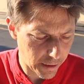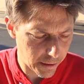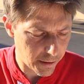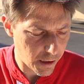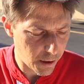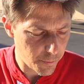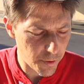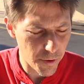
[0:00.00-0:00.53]

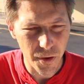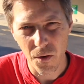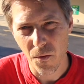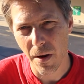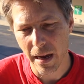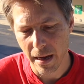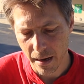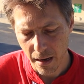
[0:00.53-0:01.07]
Number
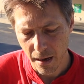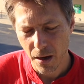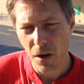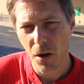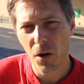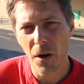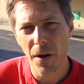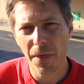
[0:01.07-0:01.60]
3,
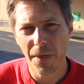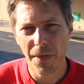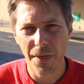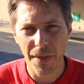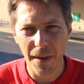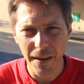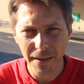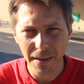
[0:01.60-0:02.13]
could
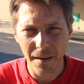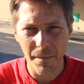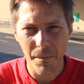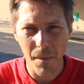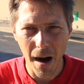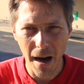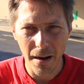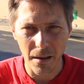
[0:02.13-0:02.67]
this
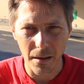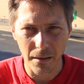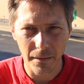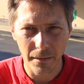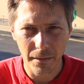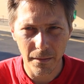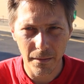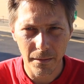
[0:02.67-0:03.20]
model,
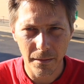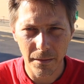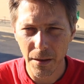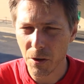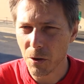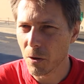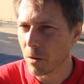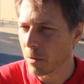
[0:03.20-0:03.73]

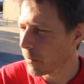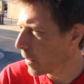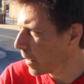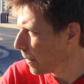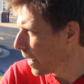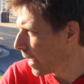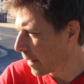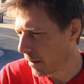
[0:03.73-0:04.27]
this Goodwill
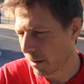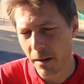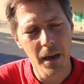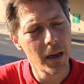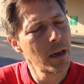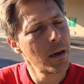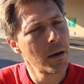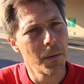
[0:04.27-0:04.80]
model,
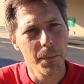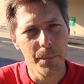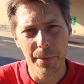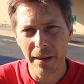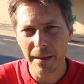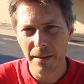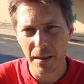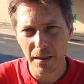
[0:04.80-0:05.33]

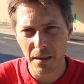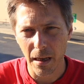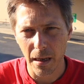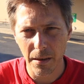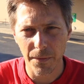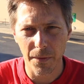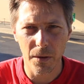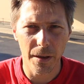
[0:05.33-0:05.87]
be
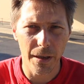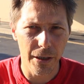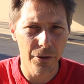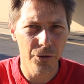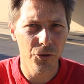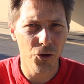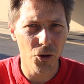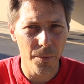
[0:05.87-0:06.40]
successful
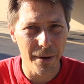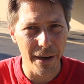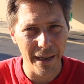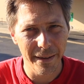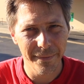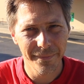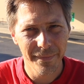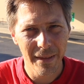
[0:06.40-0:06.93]
in Germany?
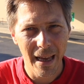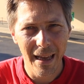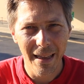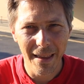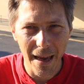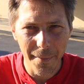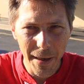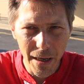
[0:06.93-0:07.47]

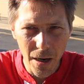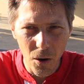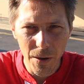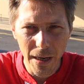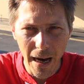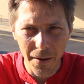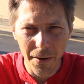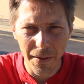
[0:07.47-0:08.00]
Let me know
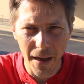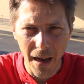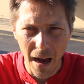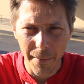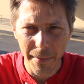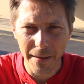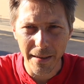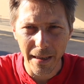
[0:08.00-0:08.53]
down in the
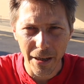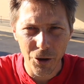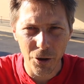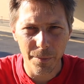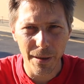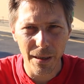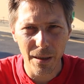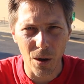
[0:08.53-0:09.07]
comments
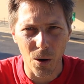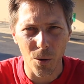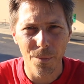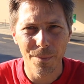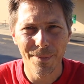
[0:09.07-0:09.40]
section below.